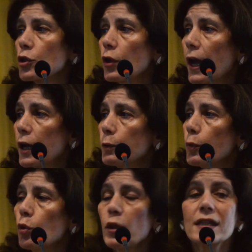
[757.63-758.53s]
So light
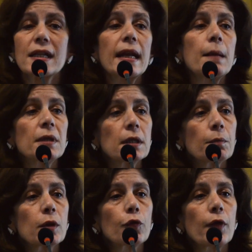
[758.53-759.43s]
blue is
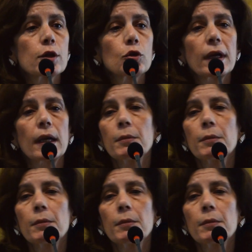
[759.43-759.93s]
limited manufacturing.